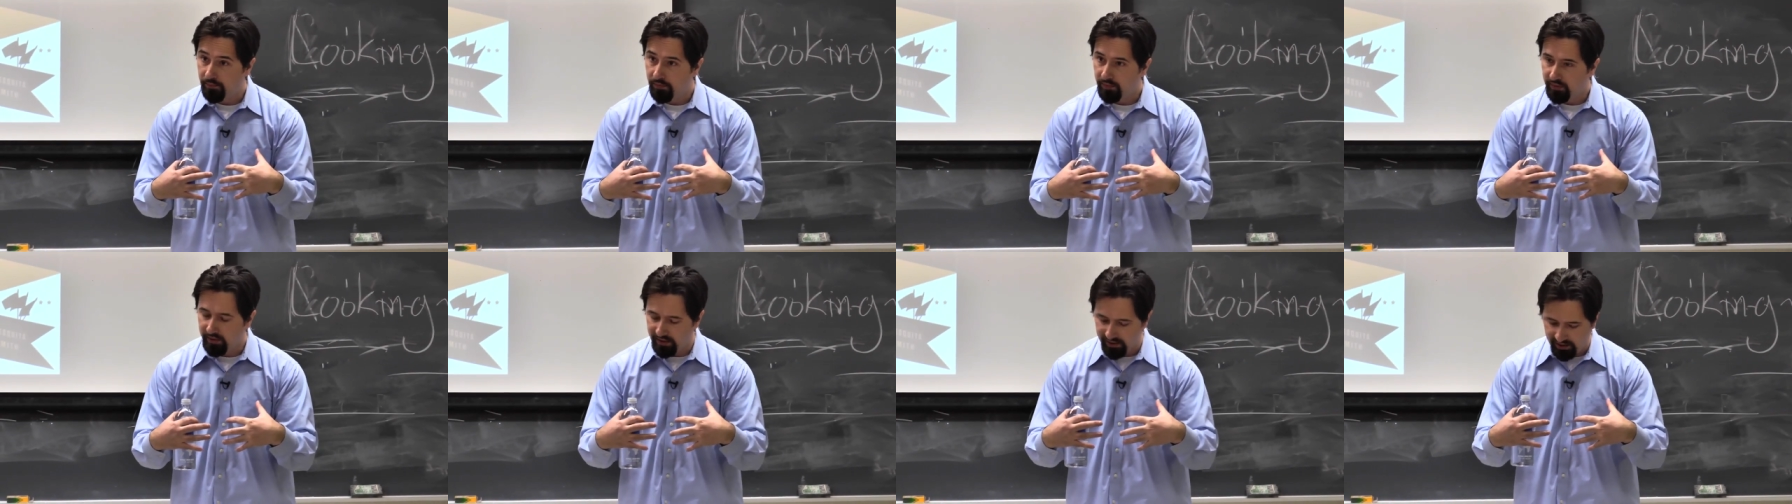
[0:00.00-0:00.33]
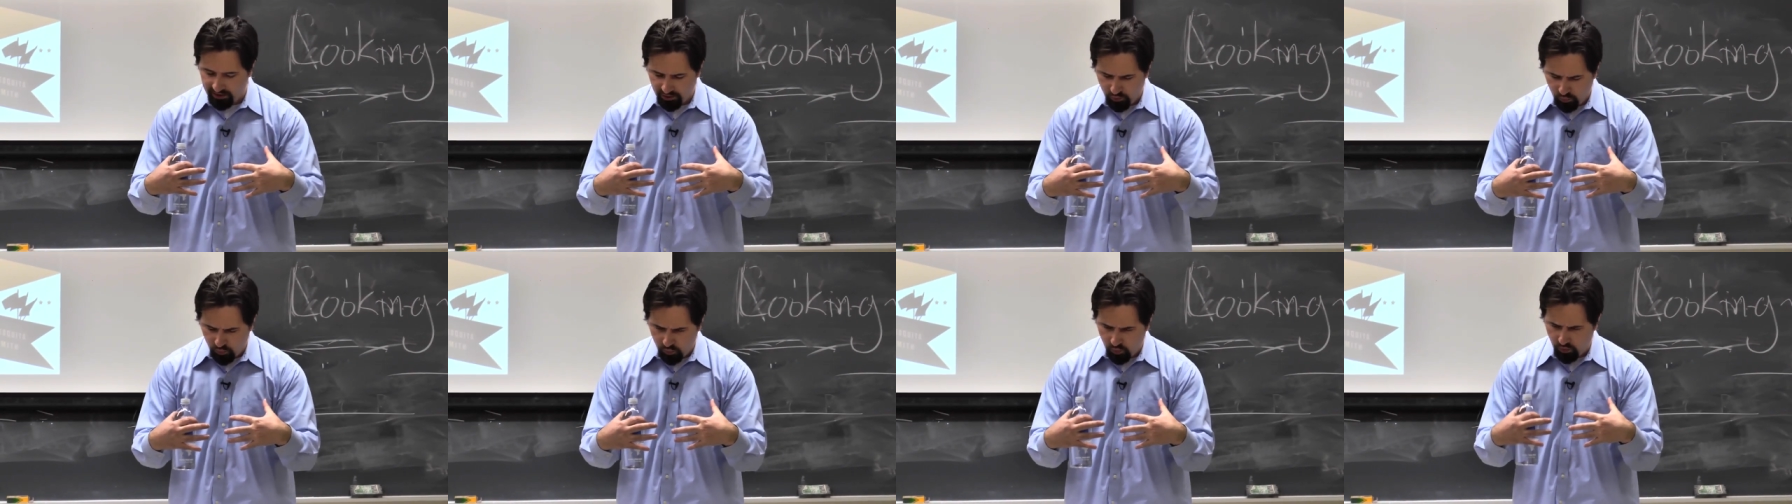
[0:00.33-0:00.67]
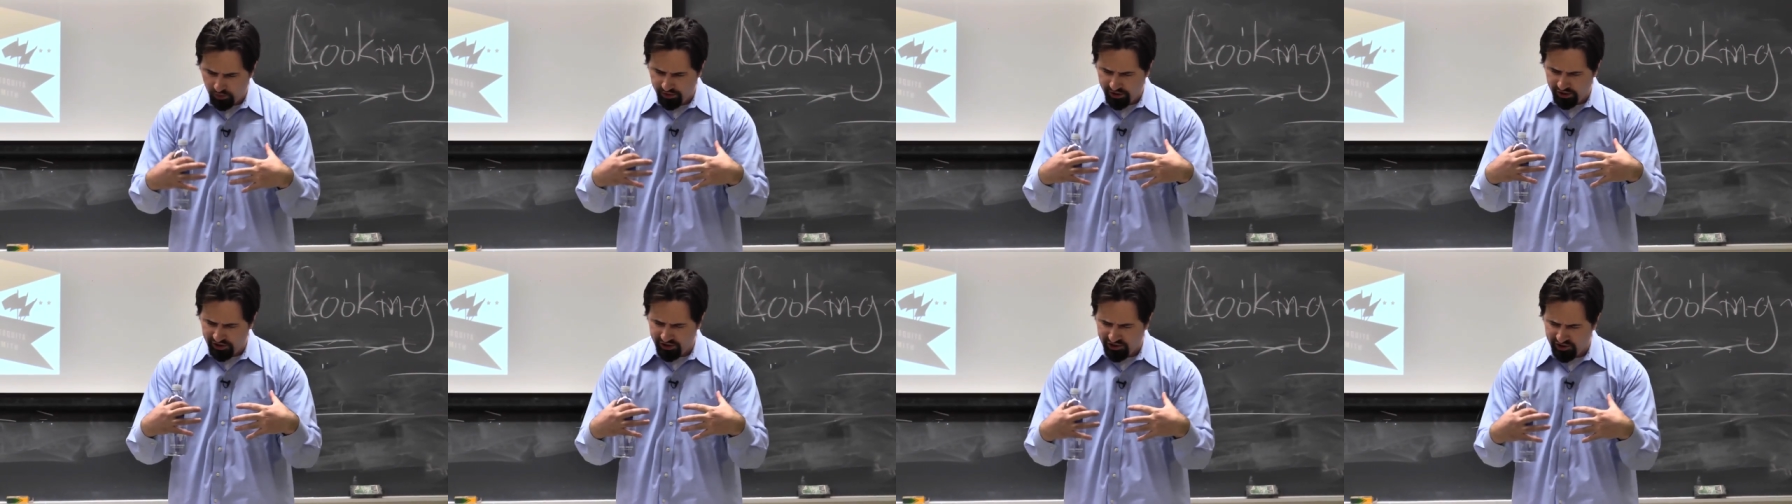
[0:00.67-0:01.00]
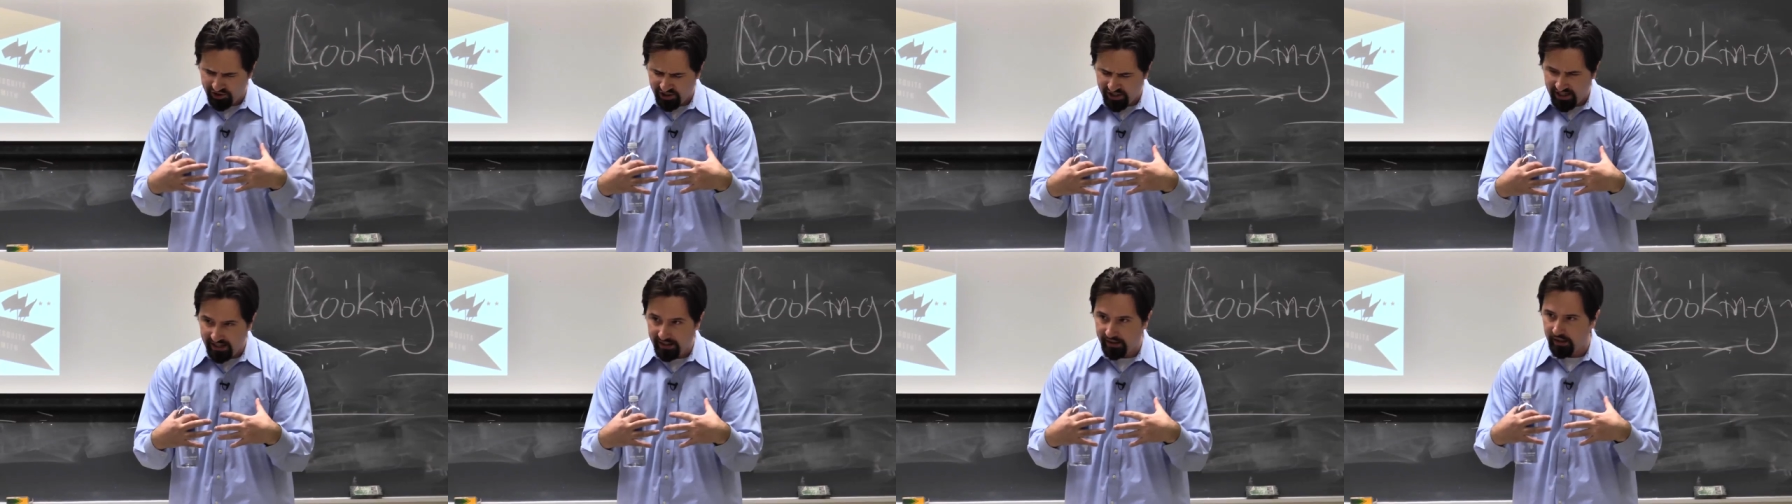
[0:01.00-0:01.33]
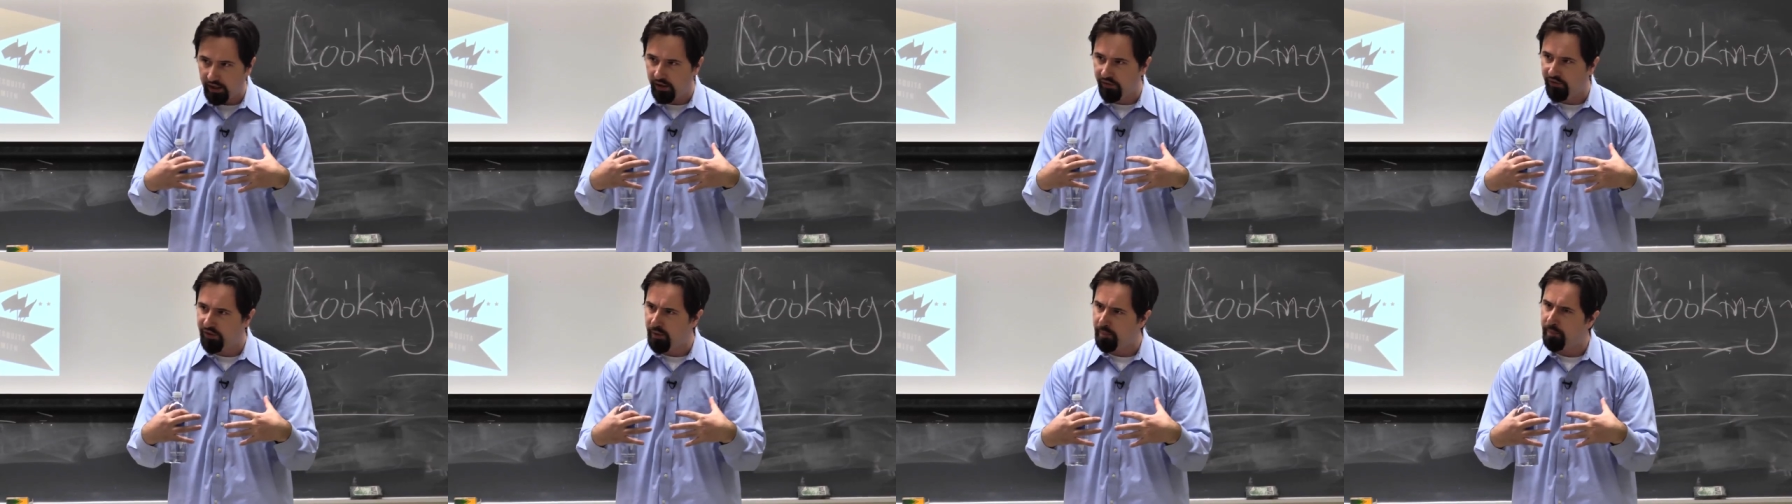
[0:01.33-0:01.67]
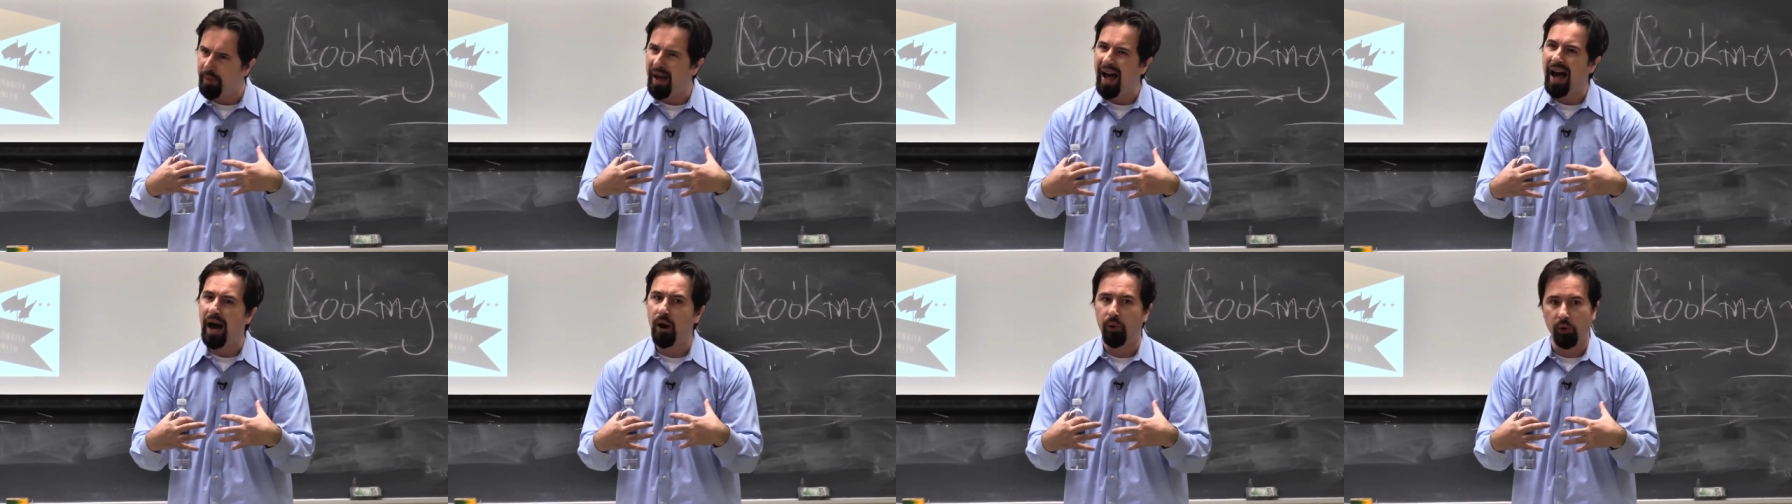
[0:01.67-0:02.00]
This is the seat of the
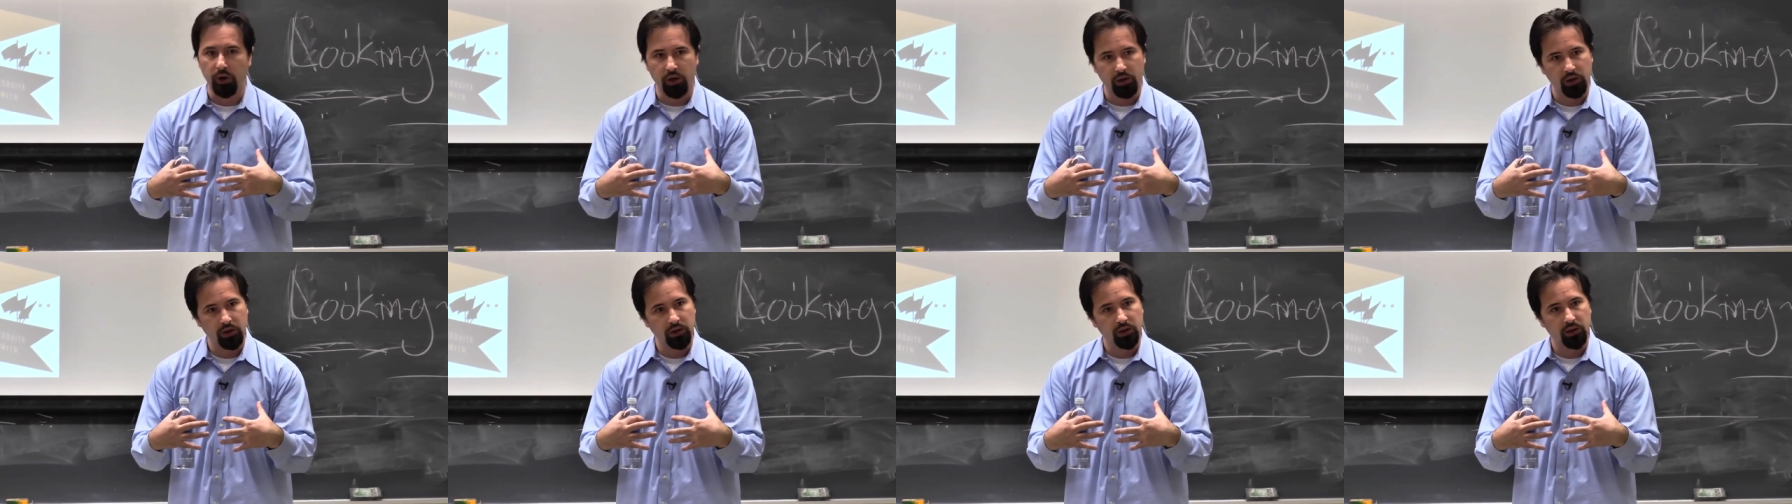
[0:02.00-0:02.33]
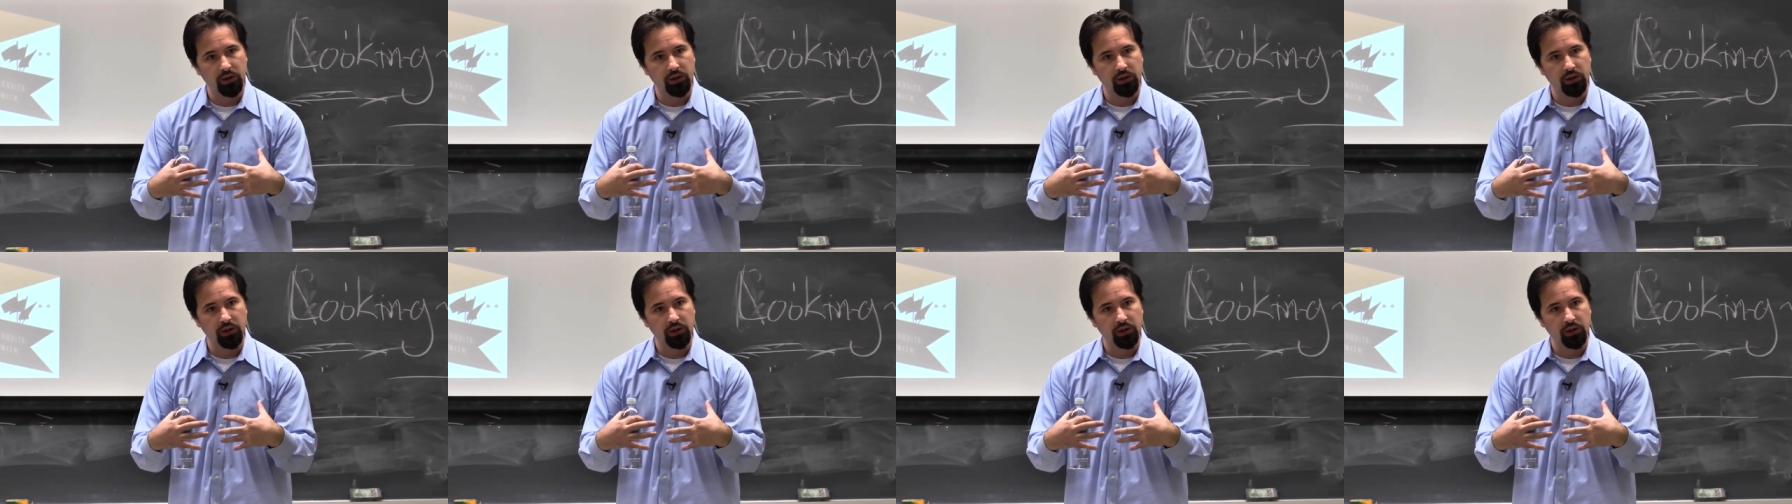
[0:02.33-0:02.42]
power.